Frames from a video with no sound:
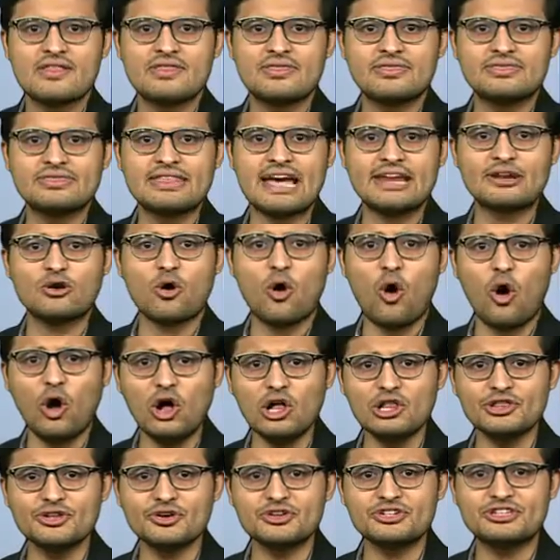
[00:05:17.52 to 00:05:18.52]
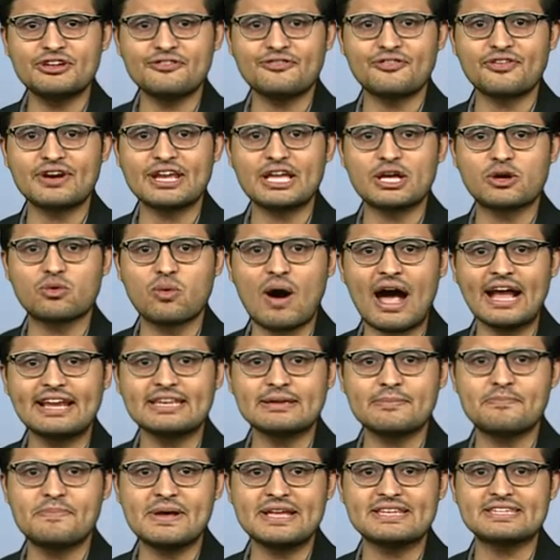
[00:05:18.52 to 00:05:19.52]
that although differing quite
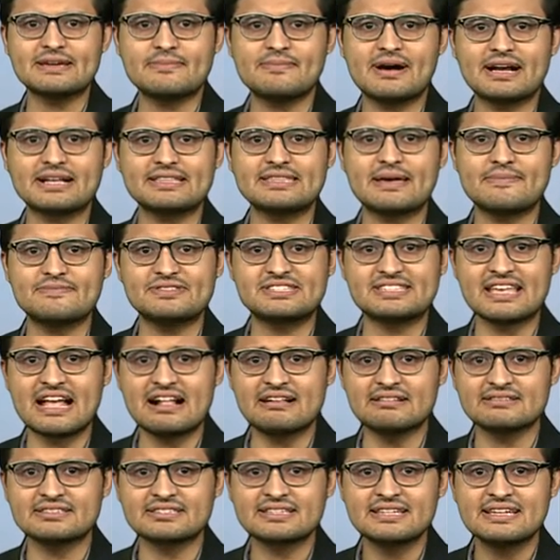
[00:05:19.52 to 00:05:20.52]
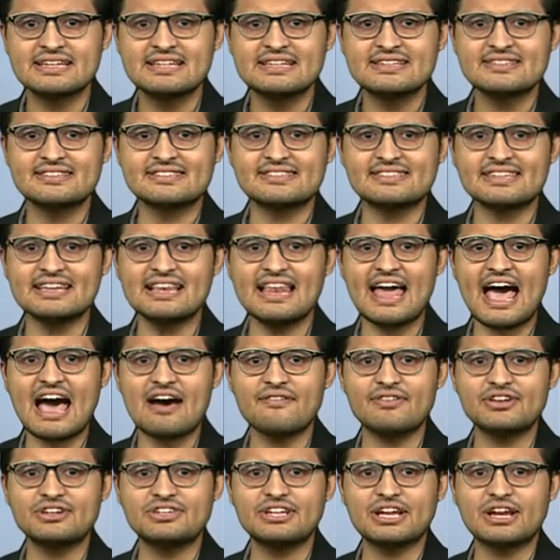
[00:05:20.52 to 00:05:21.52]
a bit among themselves, still have
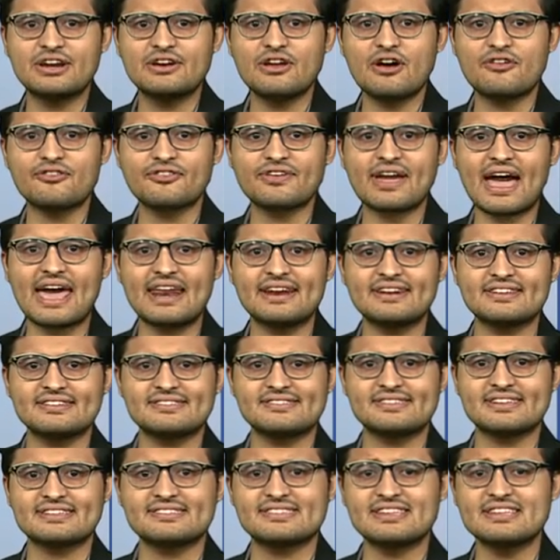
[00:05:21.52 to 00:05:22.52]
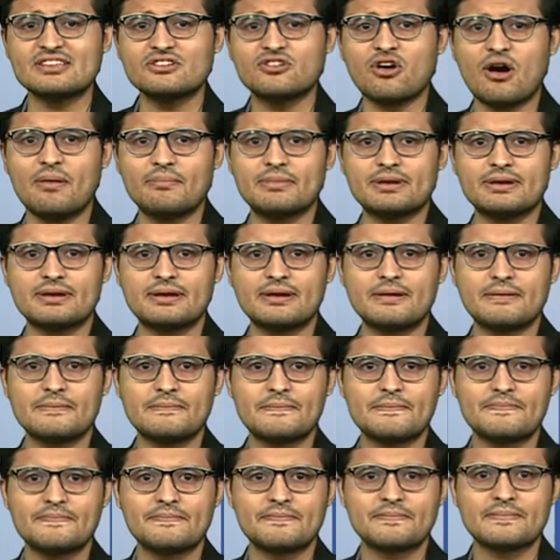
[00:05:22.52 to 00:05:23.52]
a degree of characteristics in common.
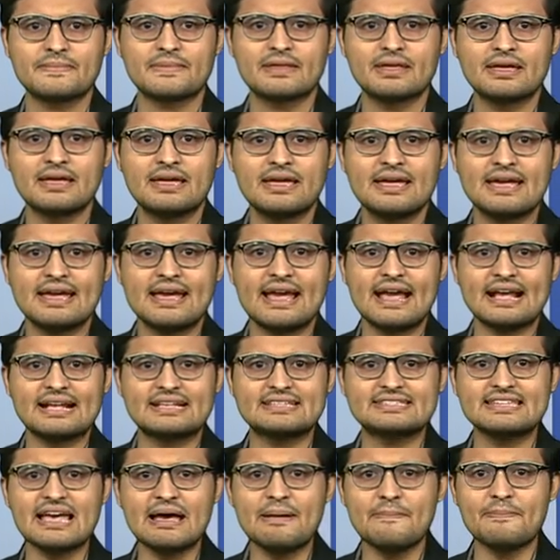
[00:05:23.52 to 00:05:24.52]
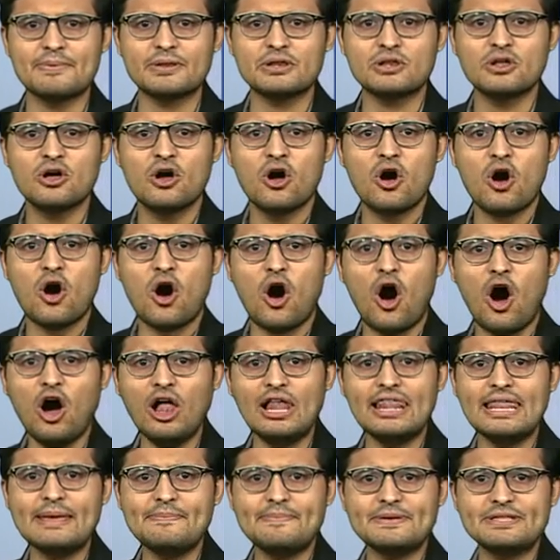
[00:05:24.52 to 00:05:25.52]
Example, all
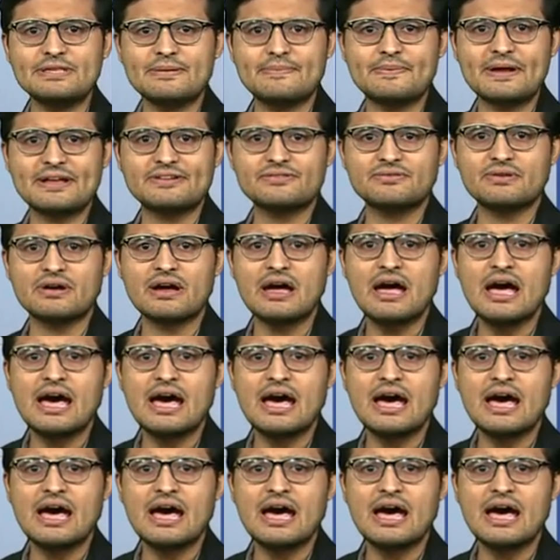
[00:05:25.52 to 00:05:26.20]
Lepidoptera,